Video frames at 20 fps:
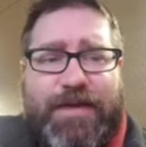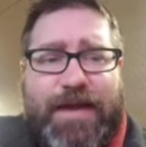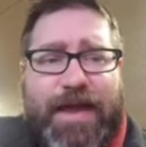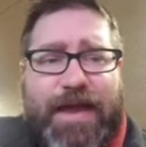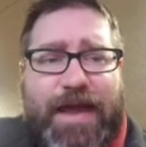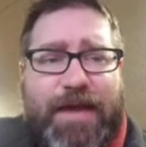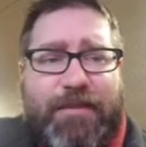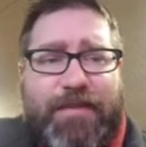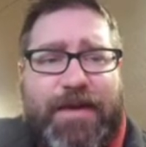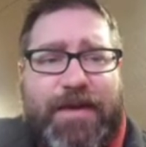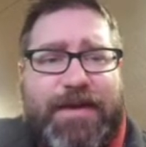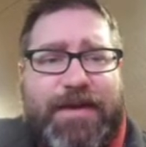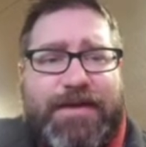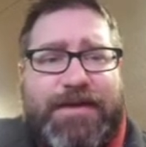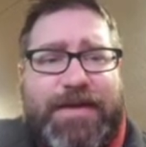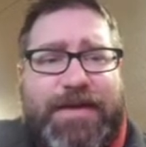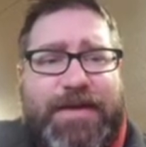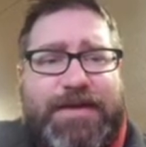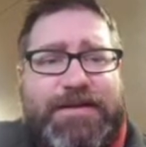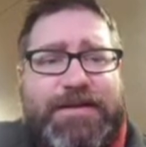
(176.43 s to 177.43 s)
can't be
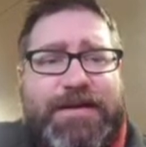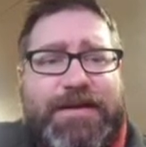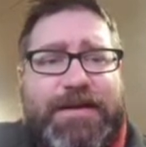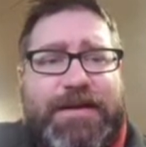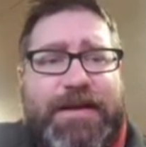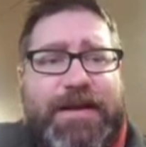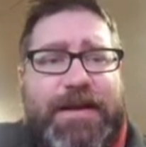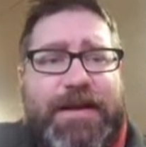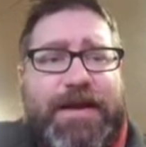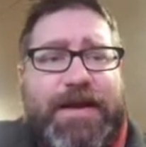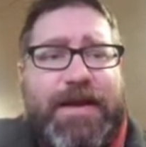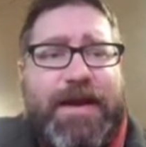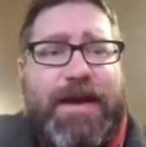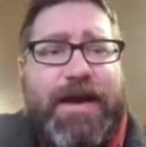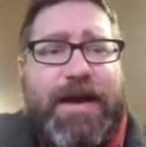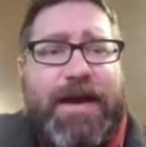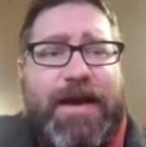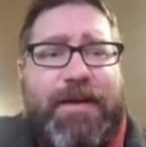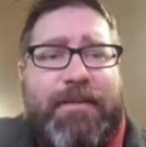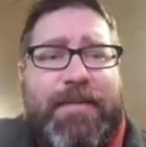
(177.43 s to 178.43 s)
contested.
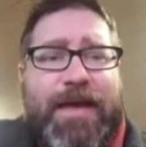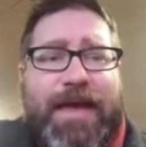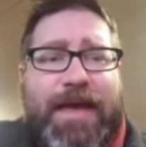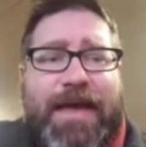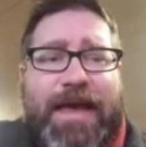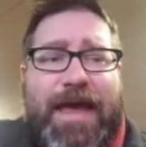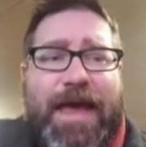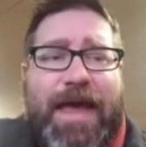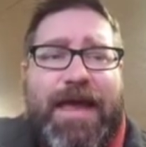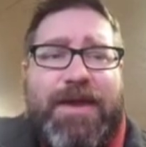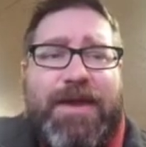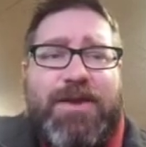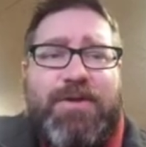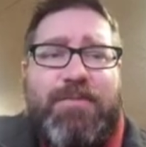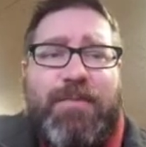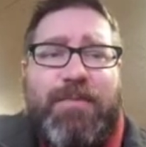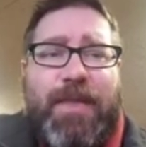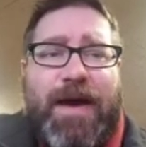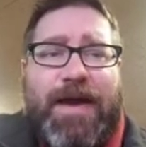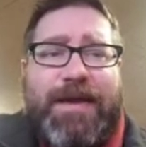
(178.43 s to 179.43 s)
And you
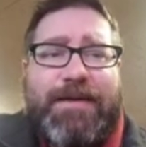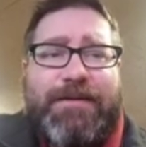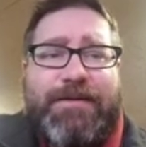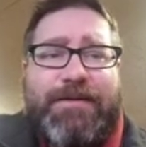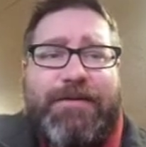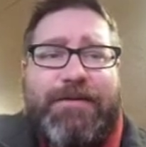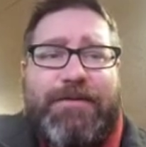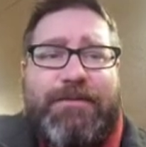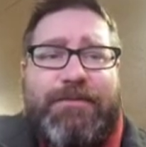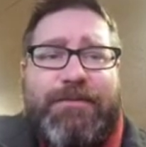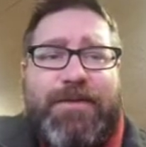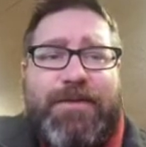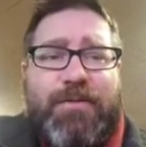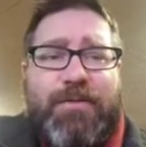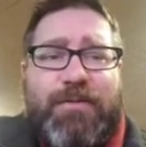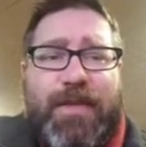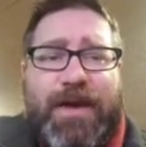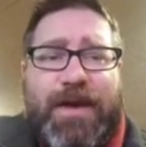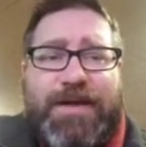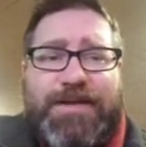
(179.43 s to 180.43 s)
might
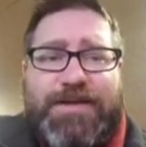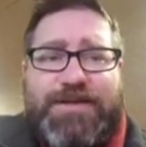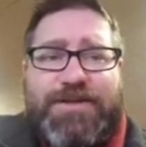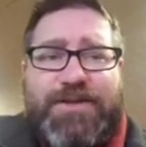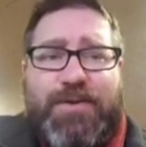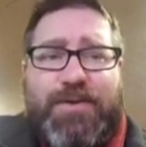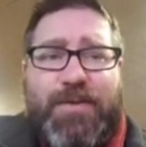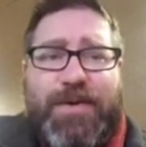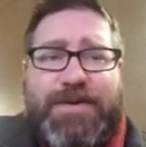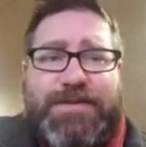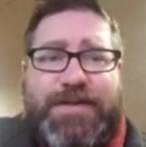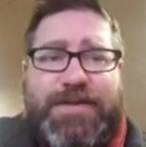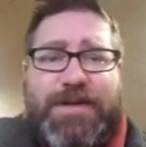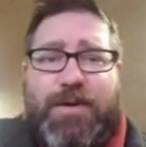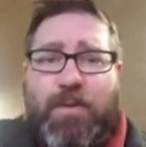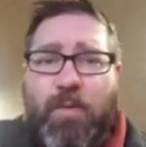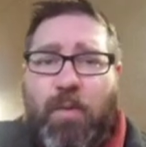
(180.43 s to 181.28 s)
just squeeze in